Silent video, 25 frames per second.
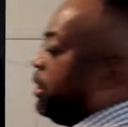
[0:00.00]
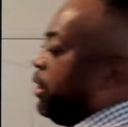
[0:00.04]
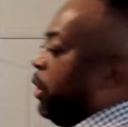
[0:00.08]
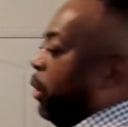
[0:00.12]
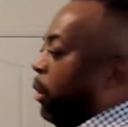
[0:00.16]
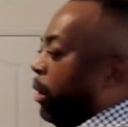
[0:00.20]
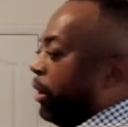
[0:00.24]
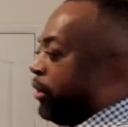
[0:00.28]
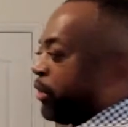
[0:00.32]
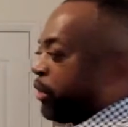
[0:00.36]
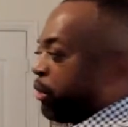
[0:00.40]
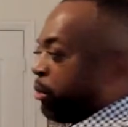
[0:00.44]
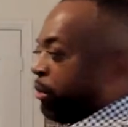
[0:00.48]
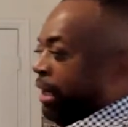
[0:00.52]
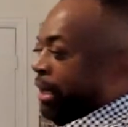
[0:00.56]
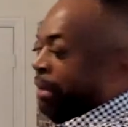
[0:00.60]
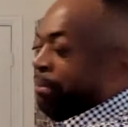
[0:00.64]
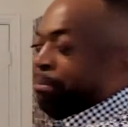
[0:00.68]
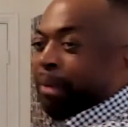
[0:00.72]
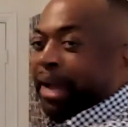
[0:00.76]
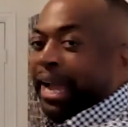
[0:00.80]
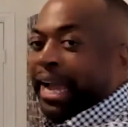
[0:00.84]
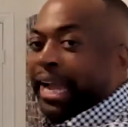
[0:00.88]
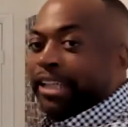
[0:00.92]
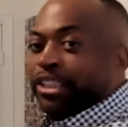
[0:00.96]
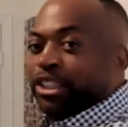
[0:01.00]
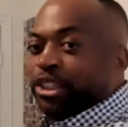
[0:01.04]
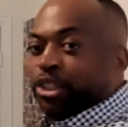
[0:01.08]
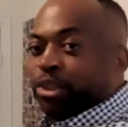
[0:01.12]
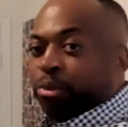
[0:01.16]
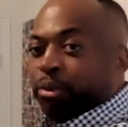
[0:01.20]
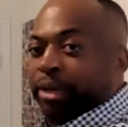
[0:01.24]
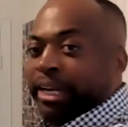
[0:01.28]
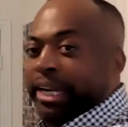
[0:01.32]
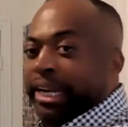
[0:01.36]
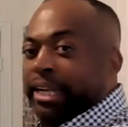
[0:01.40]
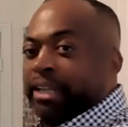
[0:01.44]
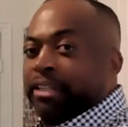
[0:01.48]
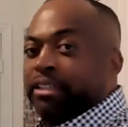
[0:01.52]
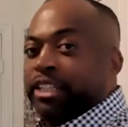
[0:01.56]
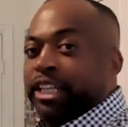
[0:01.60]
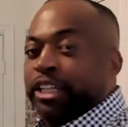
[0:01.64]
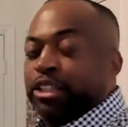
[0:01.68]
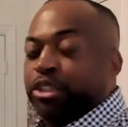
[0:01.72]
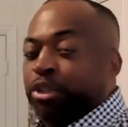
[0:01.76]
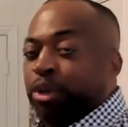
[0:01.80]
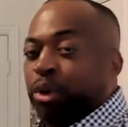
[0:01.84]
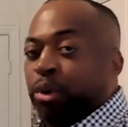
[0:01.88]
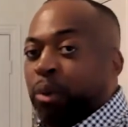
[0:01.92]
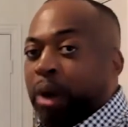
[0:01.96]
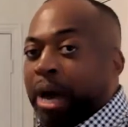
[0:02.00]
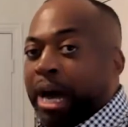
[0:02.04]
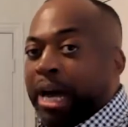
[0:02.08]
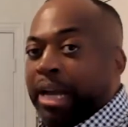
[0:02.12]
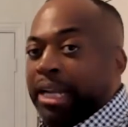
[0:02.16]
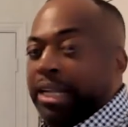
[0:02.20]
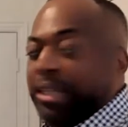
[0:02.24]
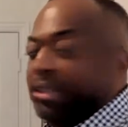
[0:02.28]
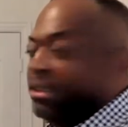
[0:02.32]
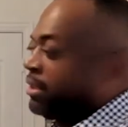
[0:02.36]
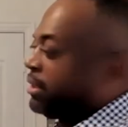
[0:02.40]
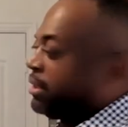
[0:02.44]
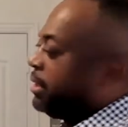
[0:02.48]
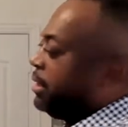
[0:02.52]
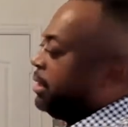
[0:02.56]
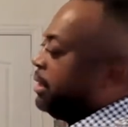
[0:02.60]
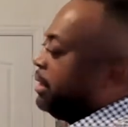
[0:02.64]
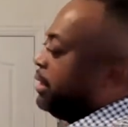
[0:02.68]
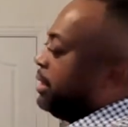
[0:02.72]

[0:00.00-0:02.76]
on three banks, three digital wallets,